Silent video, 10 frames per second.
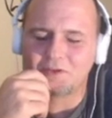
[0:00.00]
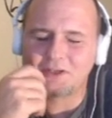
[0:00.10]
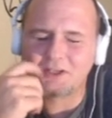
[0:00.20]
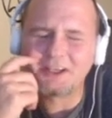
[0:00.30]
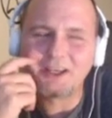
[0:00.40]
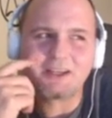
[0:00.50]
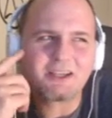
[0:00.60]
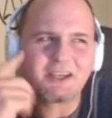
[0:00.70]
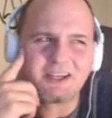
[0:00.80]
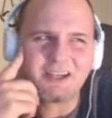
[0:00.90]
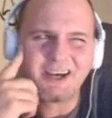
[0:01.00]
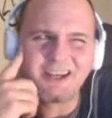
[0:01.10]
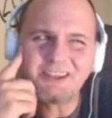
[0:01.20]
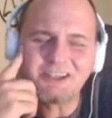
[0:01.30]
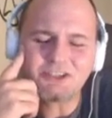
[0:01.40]
And I
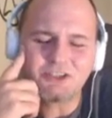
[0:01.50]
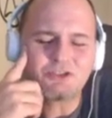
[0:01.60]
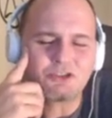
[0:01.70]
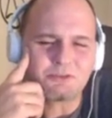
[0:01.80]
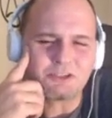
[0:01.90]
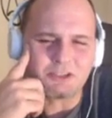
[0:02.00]
think YouTube's going